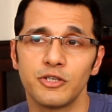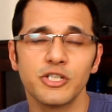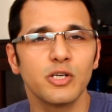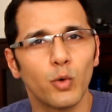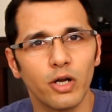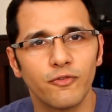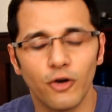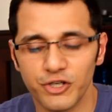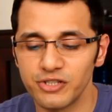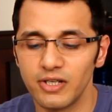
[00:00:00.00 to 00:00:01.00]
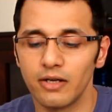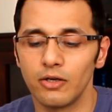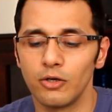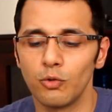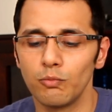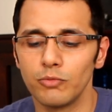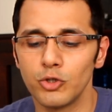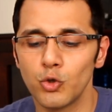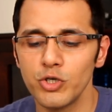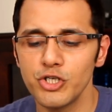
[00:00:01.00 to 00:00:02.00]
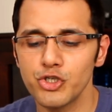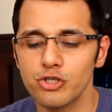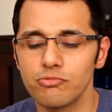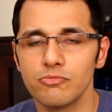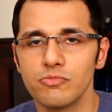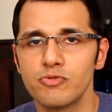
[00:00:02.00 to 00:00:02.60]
Just a word of caution that, don't just